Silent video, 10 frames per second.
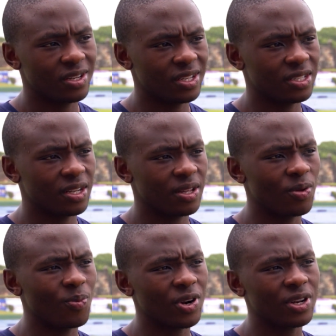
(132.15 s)
It's
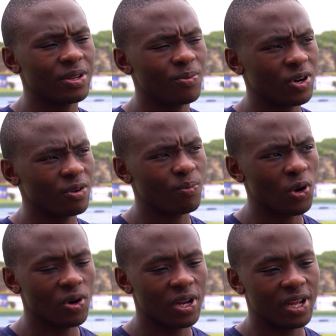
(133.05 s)
the modern
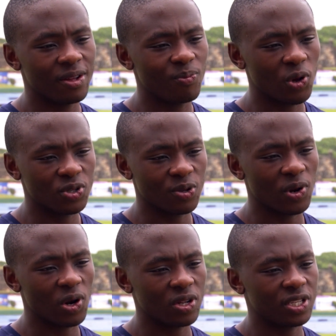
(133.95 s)
bowler bowls them
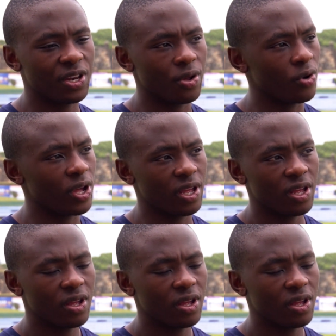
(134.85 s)
a lot anyway,